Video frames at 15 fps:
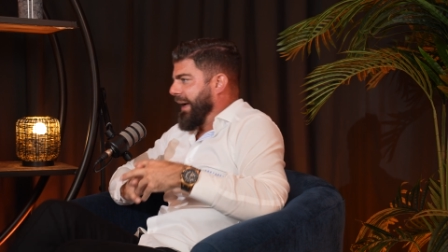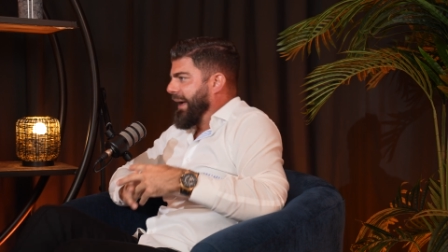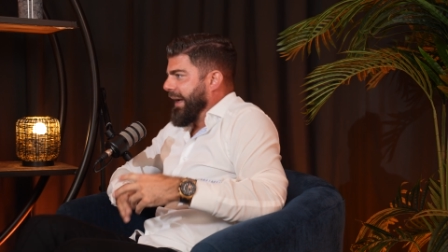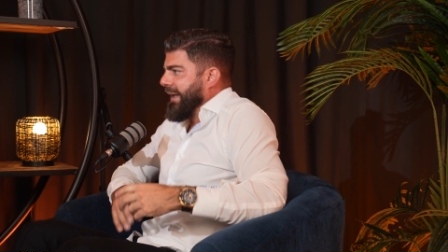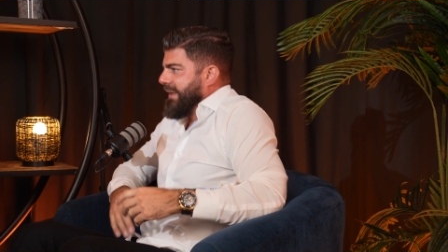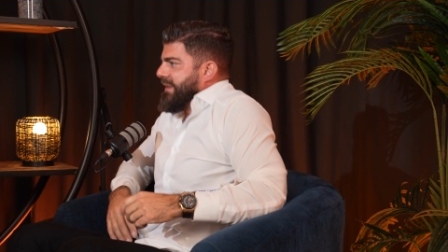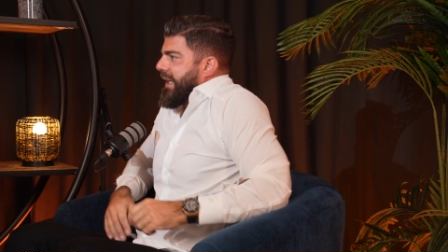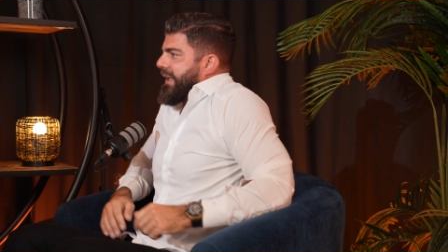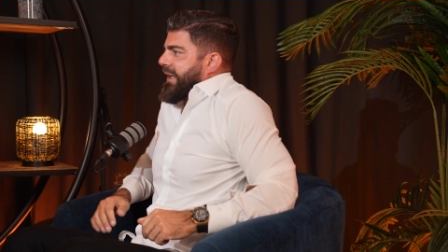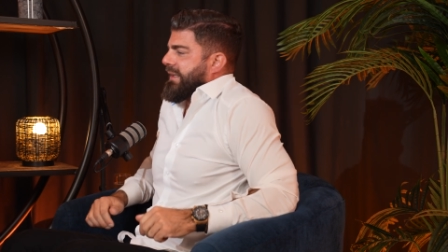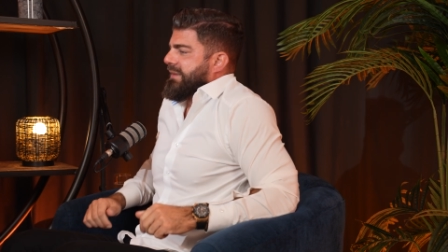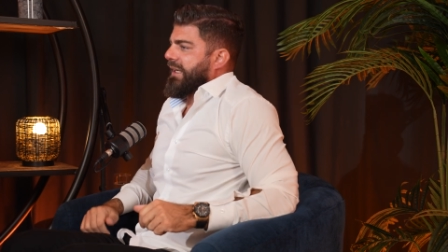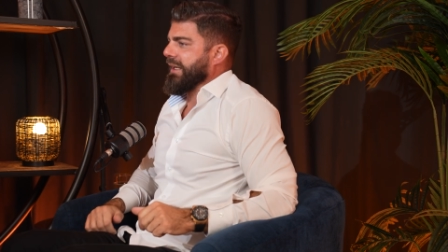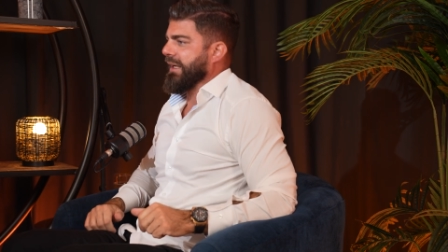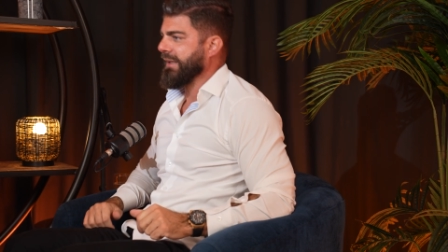Exactly.
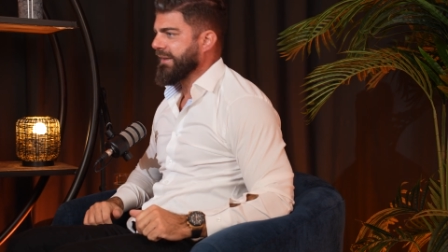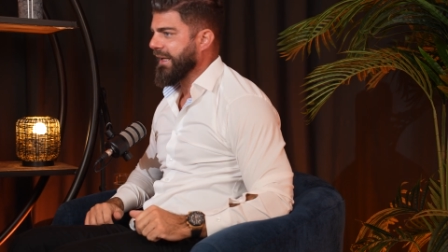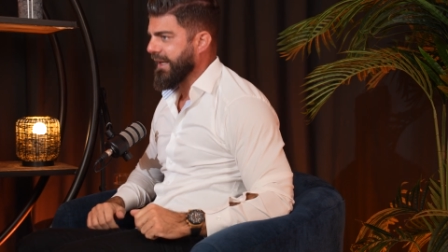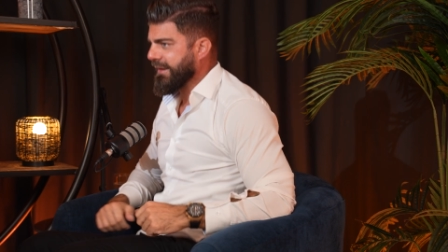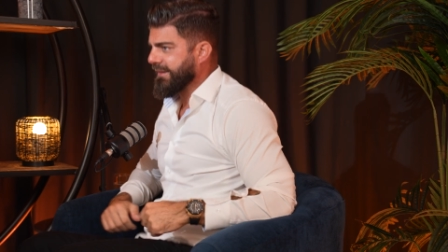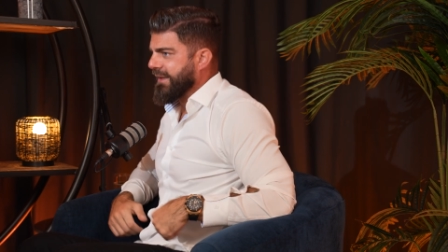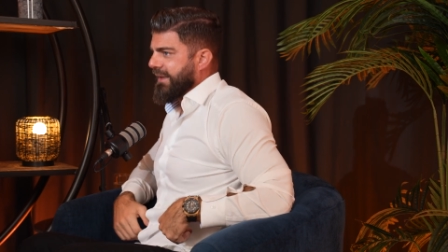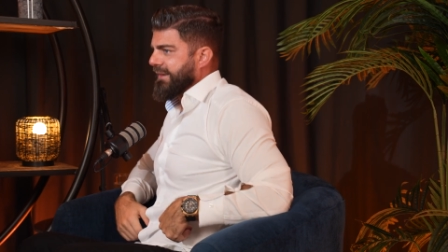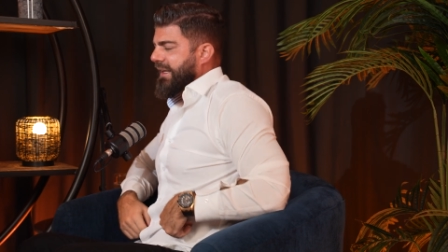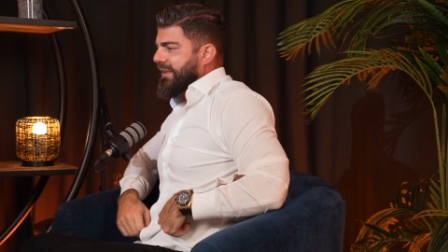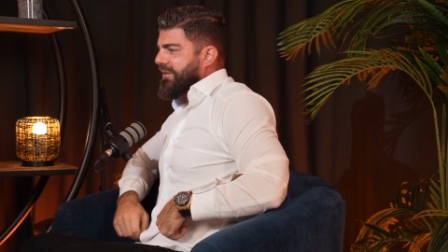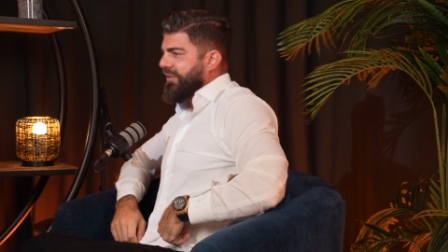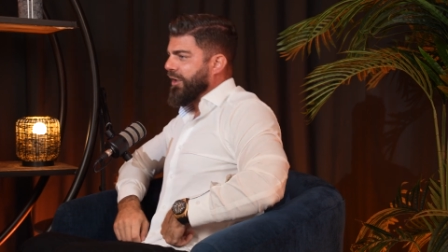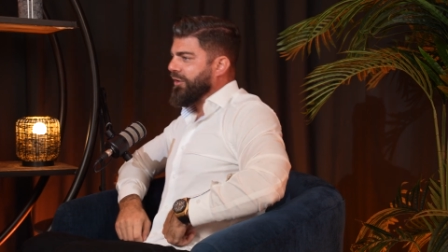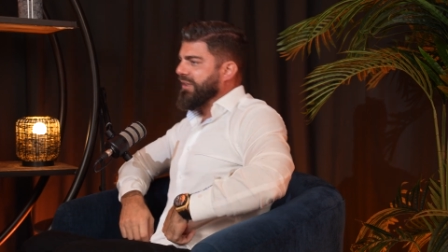And
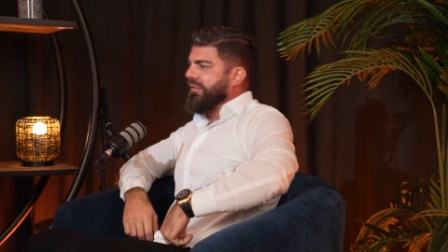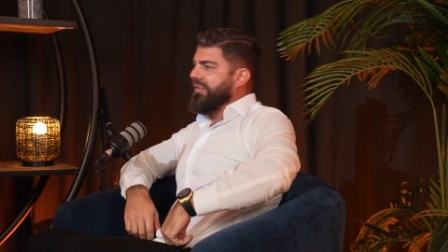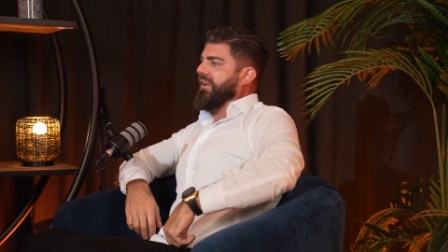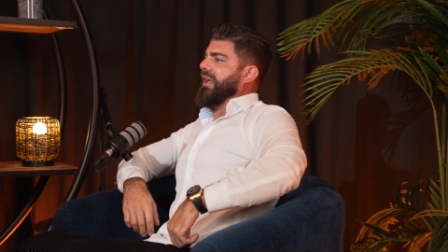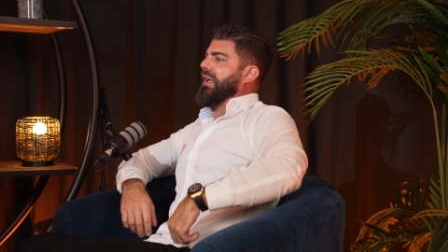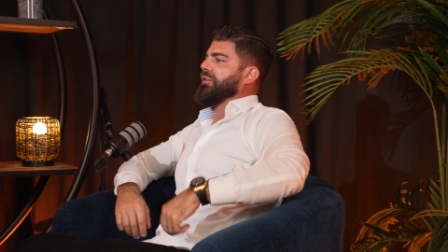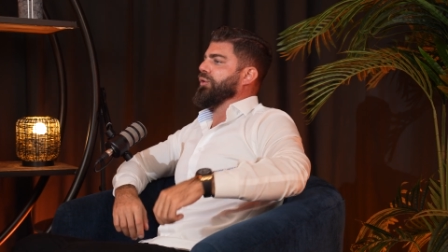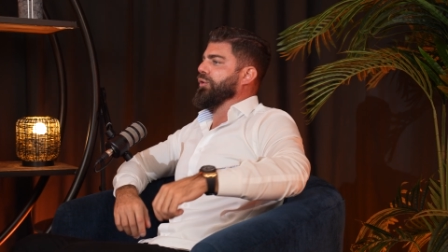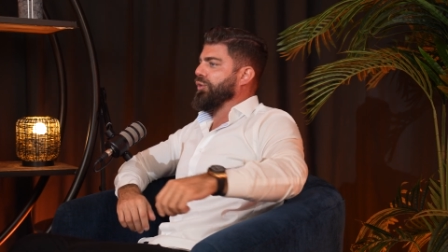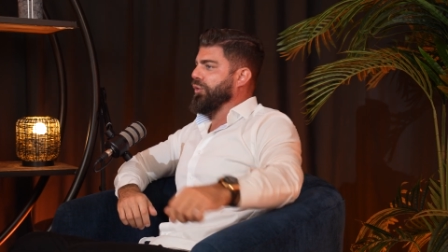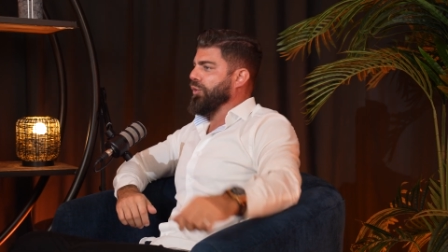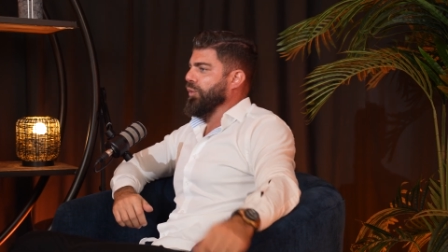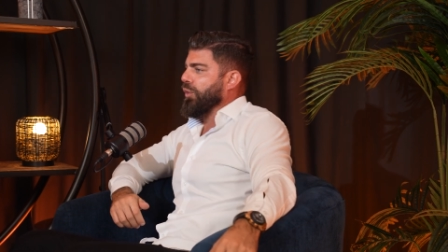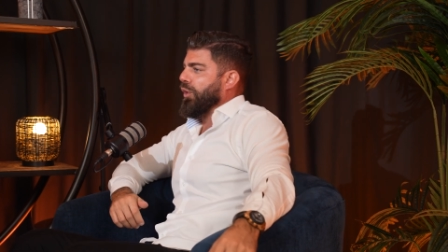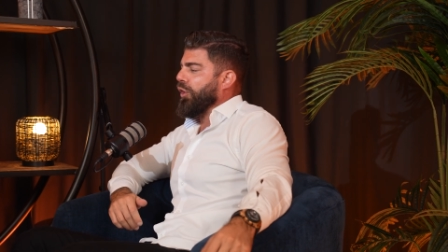that's very difficult to
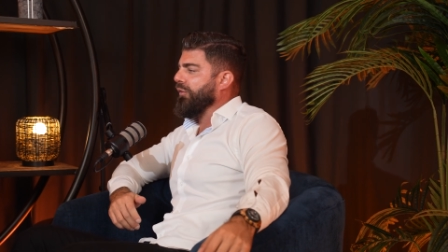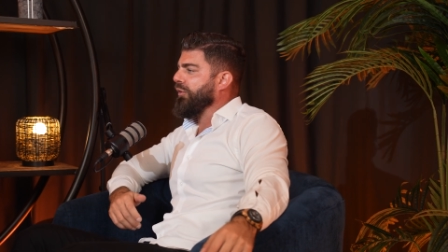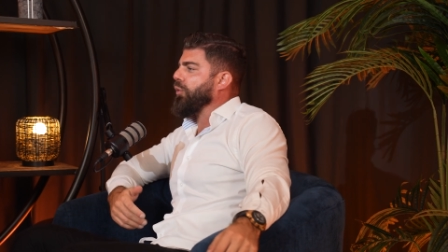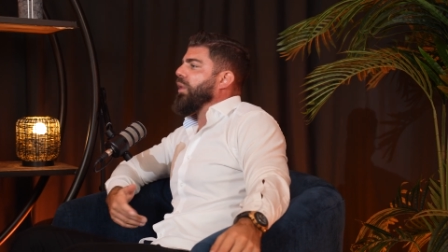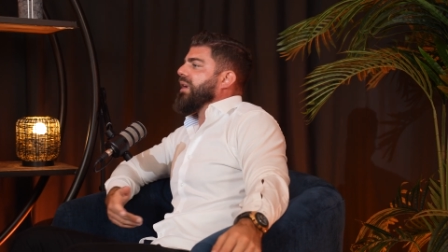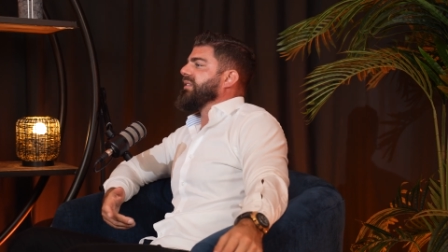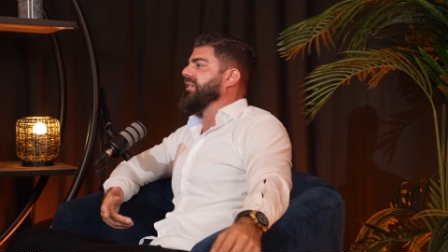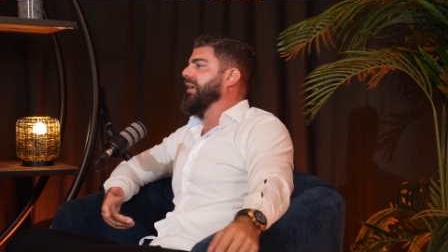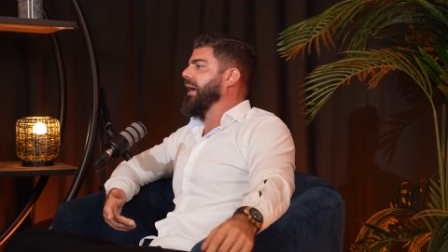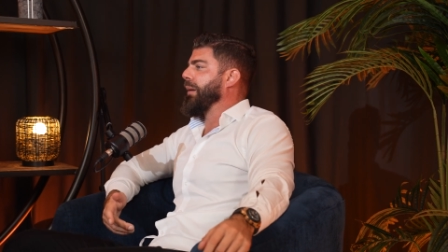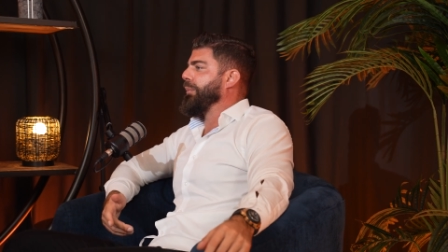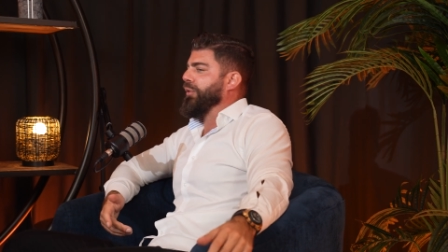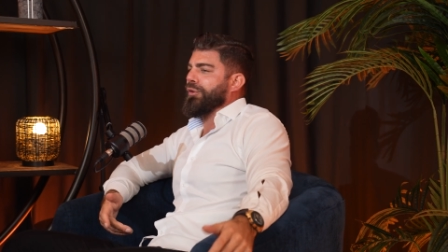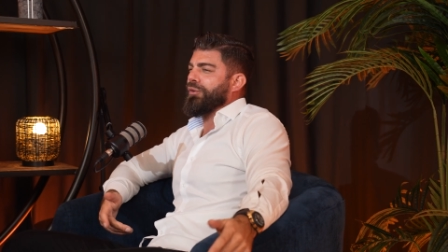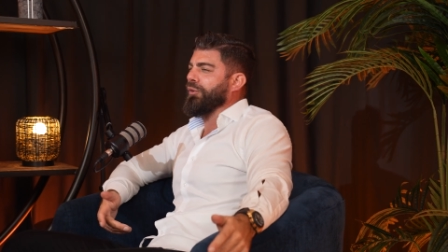do over
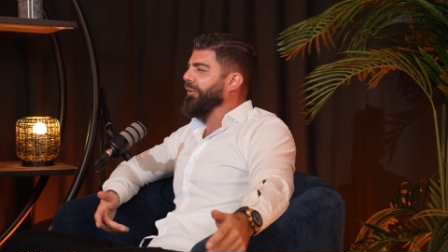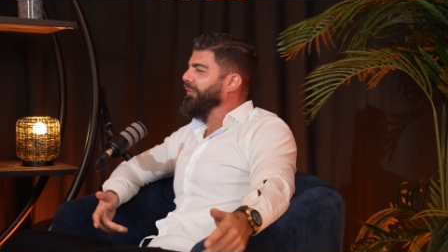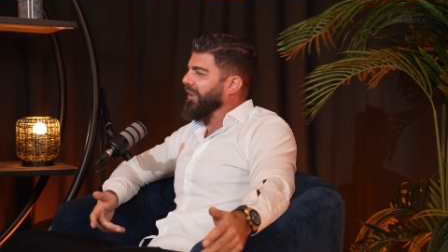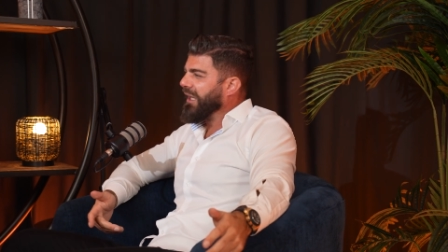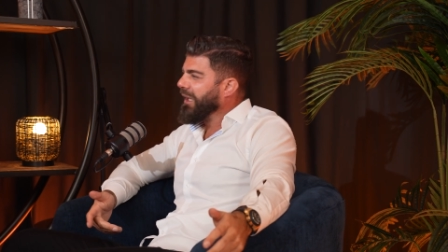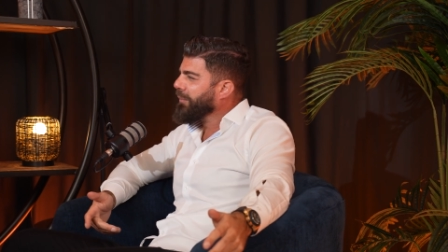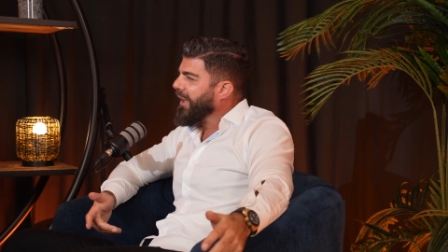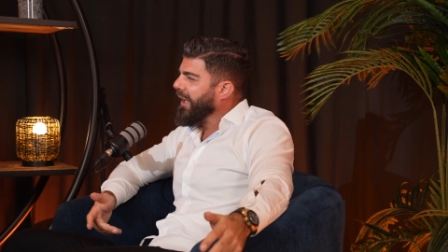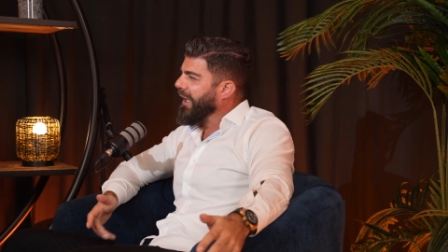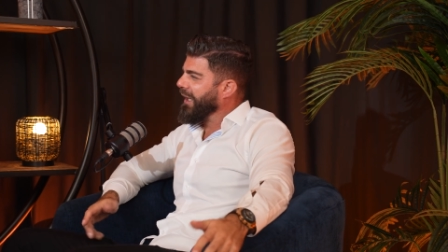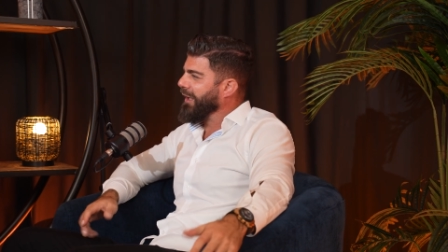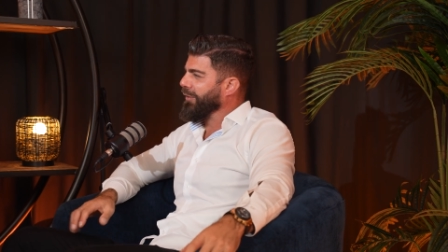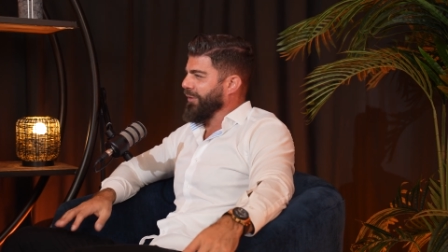WhatsApp or do over email,